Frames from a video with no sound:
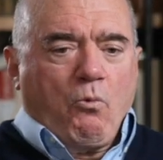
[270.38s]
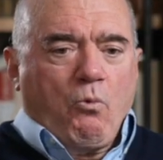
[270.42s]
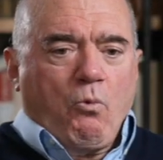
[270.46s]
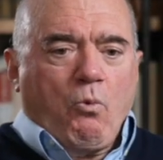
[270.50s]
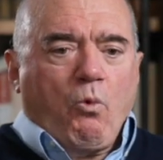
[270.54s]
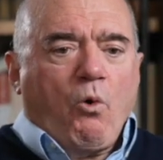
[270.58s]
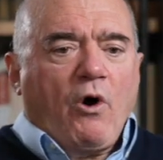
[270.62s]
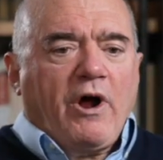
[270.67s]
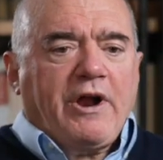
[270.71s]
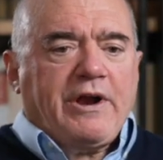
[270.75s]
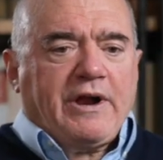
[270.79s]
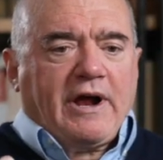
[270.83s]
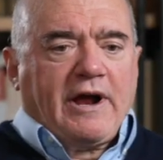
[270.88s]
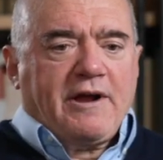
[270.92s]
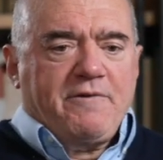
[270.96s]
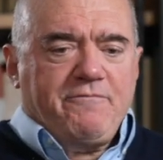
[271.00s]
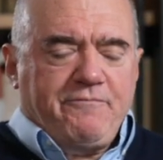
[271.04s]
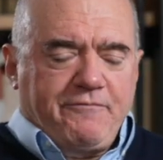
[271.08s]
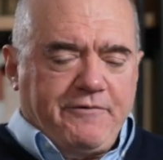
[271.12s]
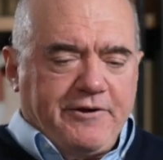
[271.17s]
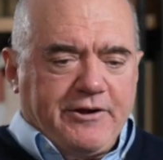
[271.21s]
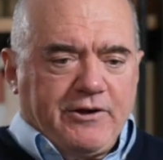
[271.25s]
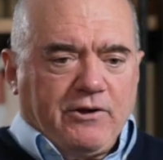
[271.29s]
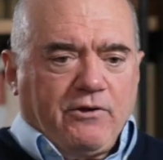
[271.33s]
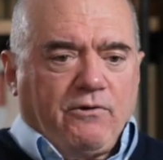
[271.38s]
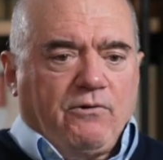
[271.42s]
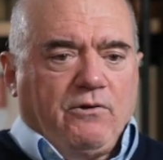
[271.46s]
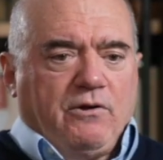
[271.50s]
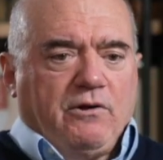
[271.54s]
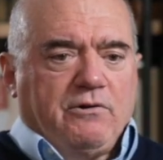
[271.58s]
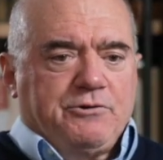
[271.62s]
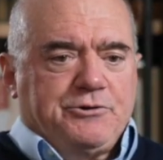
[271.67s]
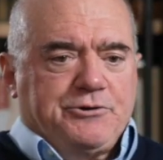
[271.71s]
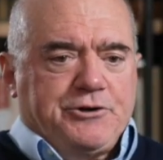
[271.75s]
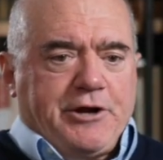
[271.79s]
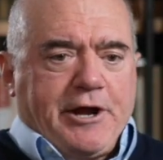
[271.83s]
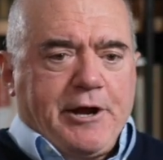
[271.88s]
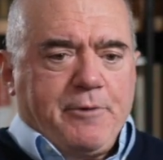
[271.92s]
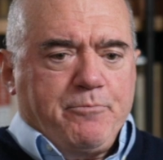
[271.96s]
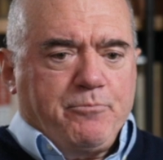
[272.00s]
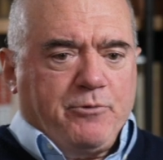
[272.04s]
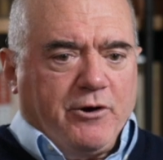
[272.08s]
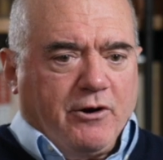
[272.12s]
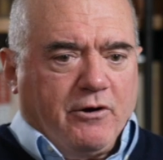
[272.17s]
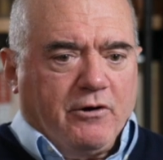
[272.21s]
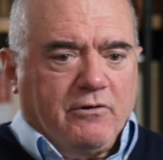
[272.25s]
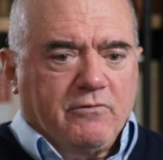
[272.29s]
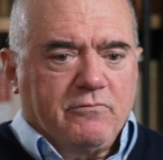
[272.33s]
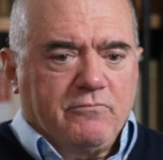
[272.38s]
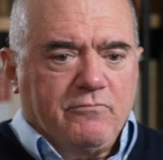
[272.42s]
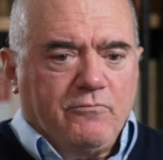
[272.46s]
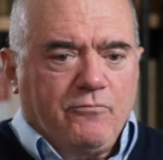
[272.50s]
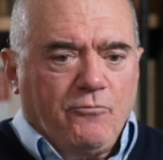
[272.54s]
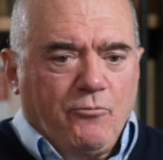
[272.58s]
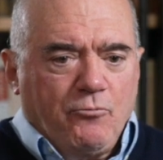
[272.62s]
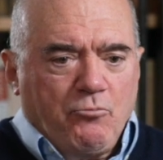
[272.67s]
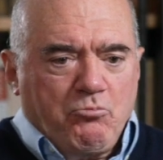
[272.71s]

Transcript: what I feel ashamed of.